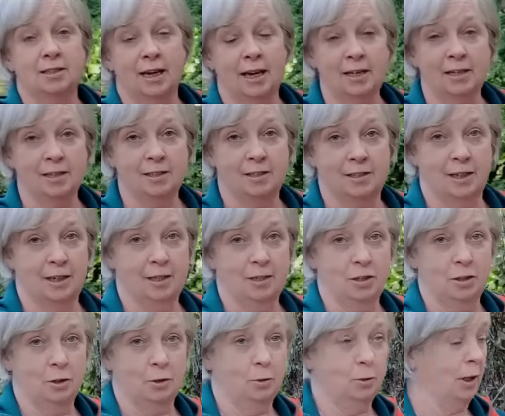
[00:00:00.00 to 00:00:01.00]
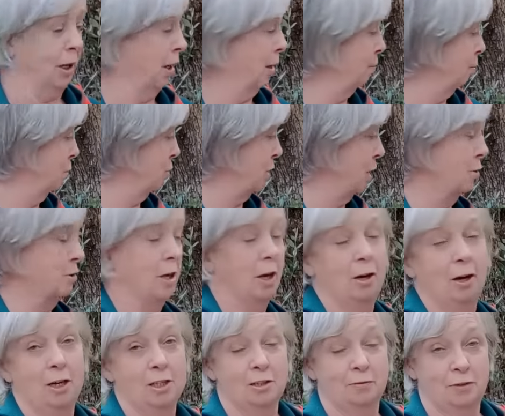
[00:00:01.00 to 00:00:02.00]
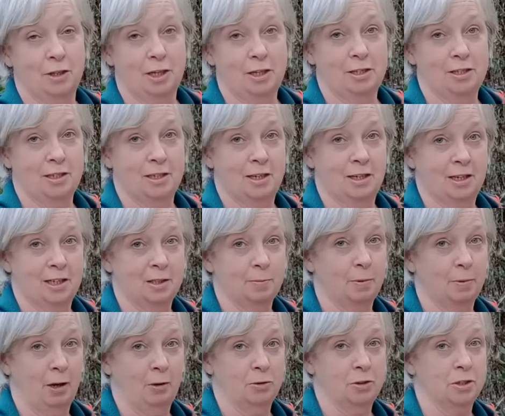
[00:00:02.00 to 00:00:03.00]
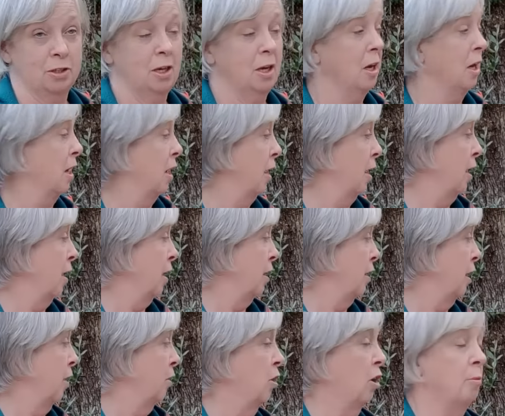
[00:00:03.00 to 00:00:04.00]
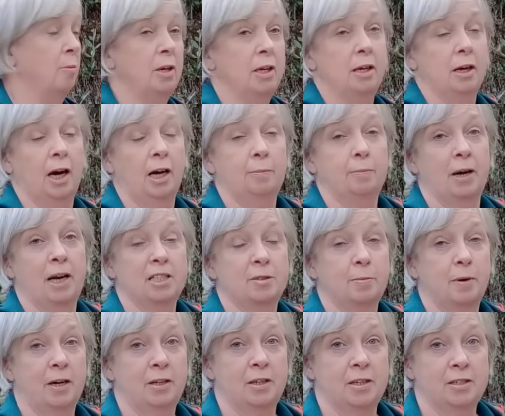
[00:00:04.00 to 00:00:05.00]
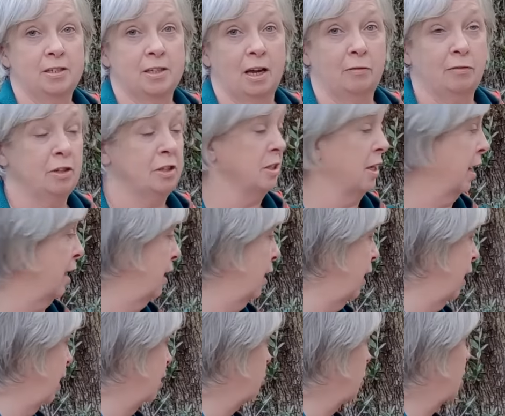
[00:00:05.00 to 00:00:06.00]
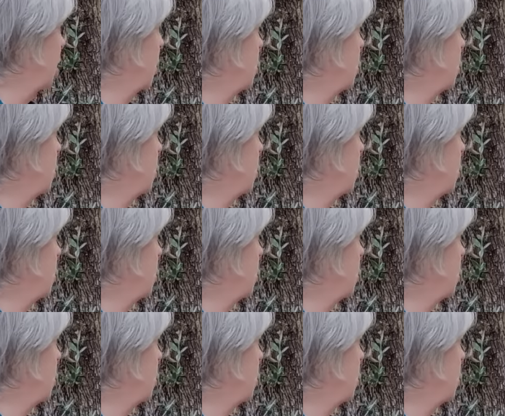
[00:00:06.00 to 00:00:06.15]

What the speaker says: a tendency to put out a lot of these sprouts. Now normally I pass by this every day, and what